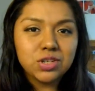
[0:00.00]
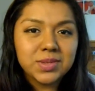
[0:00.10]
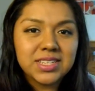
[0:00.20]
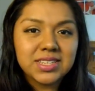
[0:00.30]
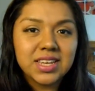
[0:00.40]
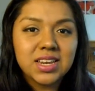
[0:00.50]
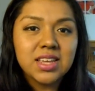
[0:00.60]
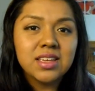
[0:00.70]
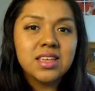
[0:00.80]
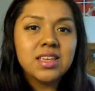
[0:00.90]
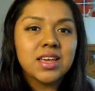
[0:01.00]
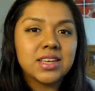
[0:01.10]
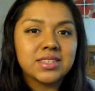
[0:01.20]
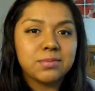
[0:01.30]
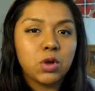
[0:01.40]
to my skin
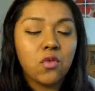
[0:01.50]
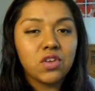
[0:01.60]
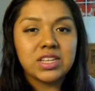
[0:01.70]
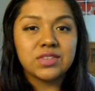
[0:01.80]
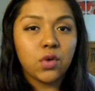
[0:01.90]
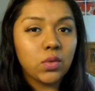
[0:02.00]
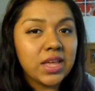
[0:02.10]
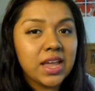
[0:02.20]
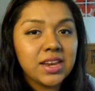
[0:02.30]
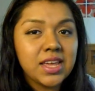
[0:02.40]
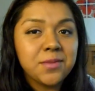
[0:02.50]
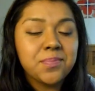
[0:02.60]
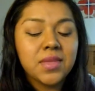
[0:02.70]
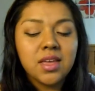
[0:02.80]
except over exfoliating.